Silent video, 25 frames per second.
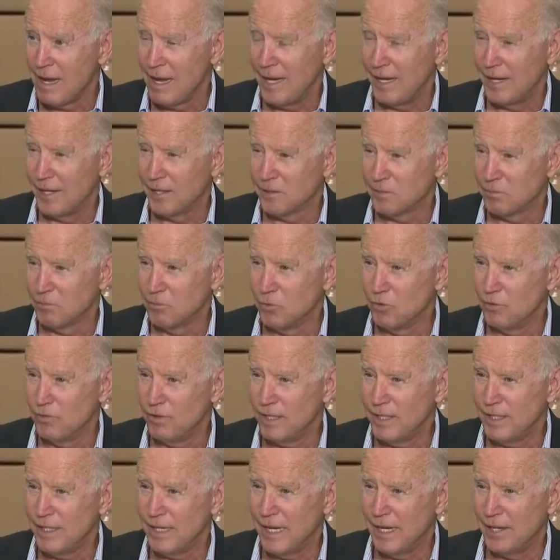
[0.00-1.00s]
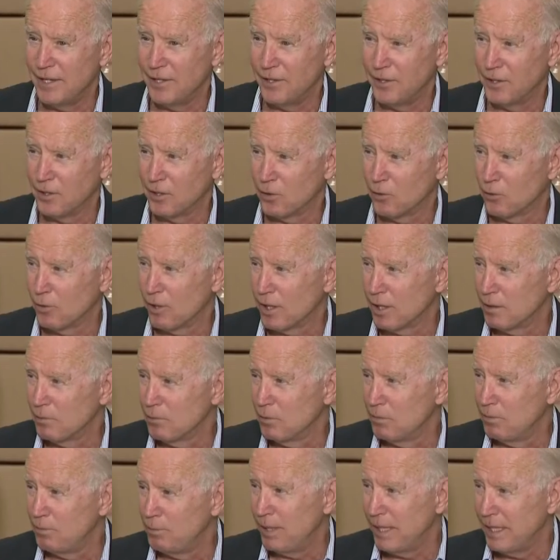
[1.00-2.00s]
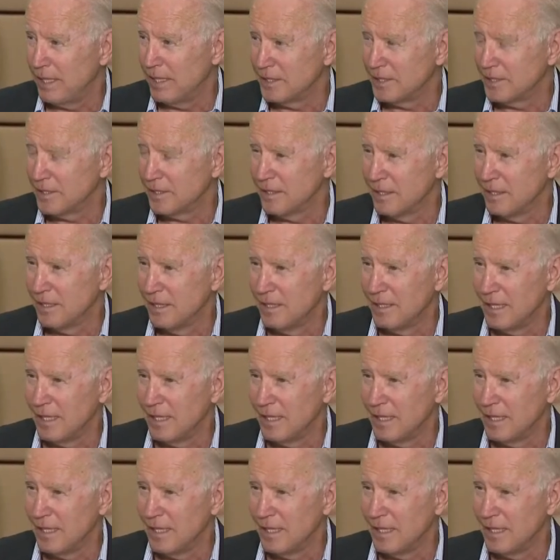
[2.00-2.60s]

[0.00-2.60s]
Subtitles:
and it's moving at an incredible pace.